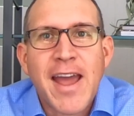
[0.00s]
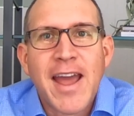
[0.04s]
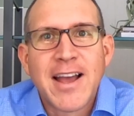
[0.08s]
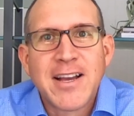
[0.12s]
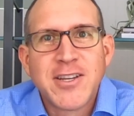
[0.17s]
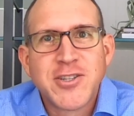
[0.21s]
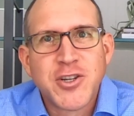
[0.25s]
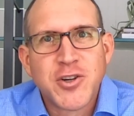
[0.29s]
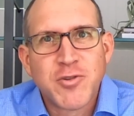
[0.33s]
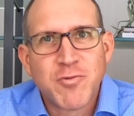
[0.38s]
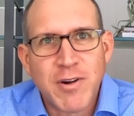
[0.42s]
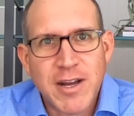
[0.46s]

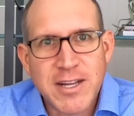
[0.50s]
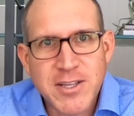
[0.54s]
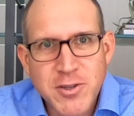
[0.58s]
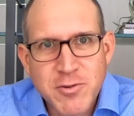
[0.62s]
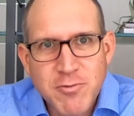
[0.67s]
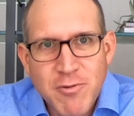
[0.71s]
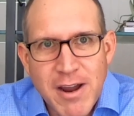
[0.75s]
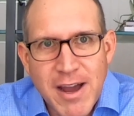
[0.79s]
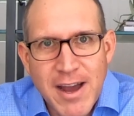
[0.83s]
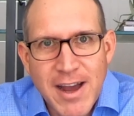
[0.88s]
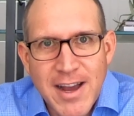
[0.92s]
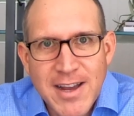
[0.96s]
As your rents
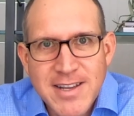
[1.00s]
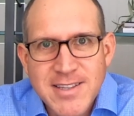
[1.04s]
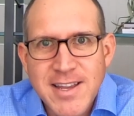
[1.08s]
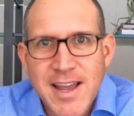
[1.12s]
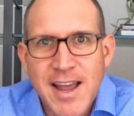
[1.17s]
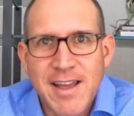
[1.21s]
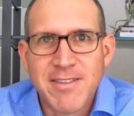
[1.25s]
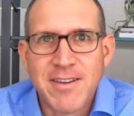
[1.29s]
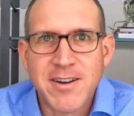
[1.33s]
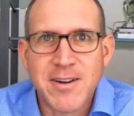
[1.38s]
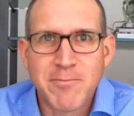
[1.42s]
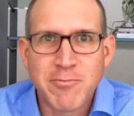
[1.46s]
rise
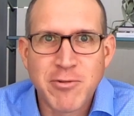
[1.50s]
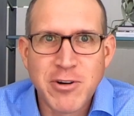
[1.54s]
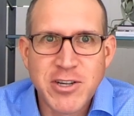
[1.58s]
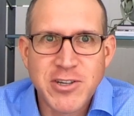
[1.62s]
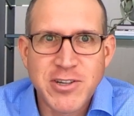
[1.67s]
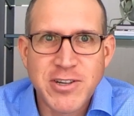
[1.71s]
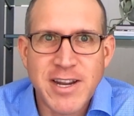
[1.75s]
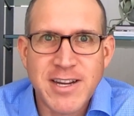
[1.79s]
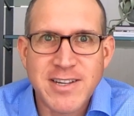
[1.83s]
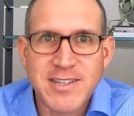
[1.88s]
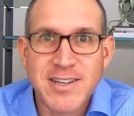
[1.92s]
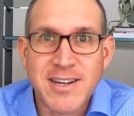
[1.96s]
and the
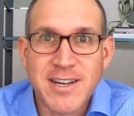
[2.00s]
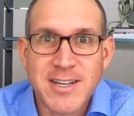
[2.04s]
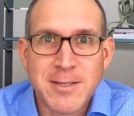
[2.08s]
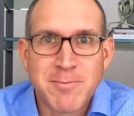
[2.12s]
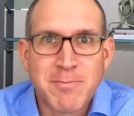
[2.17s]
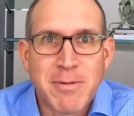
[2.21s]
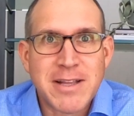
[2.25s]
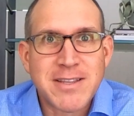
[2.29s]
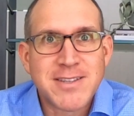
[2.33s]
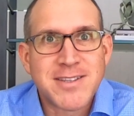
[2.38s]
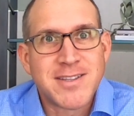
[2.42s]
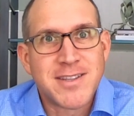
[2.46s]
depreciation
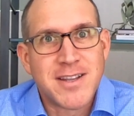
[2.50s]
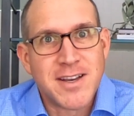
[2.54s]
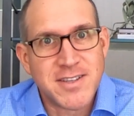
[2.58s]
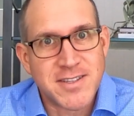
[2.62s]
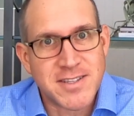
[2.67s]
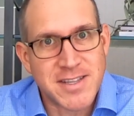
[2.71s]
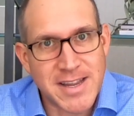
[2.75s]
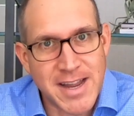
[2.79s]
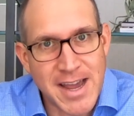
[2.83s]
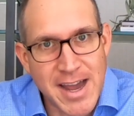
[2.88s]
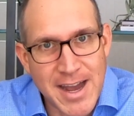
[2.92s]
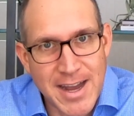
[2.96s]
expense
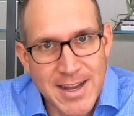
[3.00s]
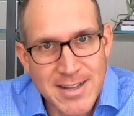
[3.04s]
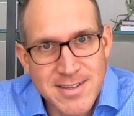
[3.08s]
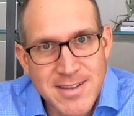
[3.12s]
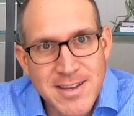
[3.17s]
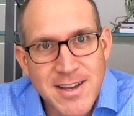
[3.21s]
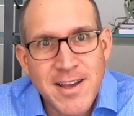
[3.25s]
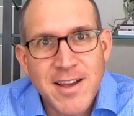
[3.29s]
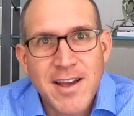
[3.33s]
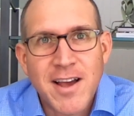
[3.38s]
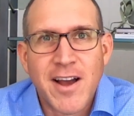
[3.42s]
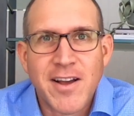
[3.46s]
does
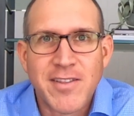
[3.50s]
not,